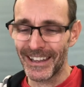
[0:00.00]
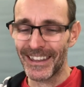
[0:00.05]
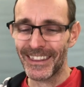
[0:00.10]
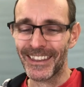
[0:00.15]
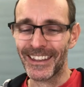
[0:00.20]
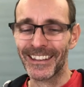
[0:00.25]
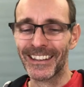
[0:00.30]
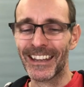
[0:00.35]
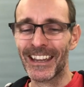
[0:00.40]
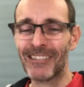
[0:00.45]

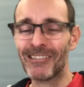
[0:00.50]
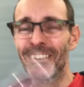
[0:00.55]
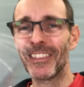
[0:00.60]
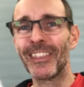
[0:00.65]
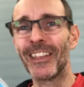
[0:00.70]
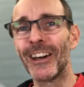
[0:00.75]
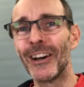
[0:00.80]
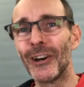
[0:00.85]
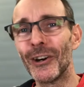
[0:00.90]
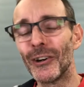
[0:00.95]
They carried
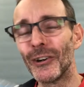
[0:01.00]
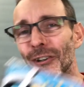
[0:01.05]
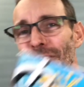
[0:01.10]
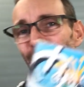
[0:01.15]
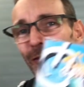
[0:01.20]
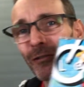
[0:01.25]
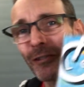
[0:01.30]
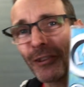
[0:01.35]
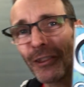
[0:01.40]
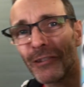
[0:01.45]
that on
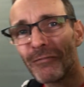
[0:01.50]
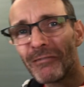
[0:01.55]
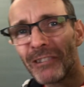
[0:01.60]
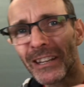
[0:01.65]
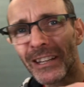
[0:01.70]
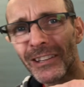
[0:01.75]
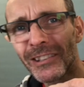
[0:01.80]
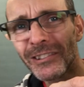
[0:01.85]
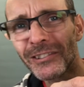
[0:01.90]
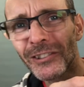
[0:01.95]
for the
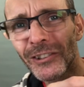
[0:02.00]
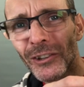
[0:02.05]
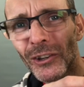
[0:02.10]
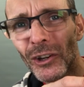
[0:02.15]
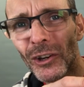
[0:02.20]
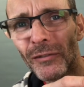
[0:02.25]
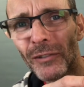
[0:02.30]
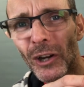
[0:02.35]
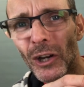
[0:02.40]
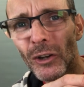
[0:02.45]
reissue
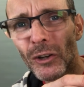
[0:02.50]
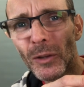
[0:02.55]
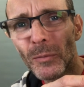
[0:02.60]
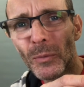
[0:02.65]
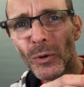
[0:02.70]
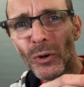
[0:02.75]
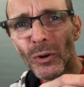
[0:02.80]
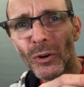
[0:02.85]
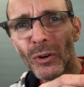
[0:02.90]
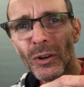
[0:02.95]
of O
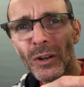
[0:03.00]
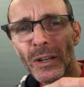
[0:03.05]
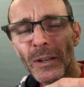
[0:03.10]
L'Amour.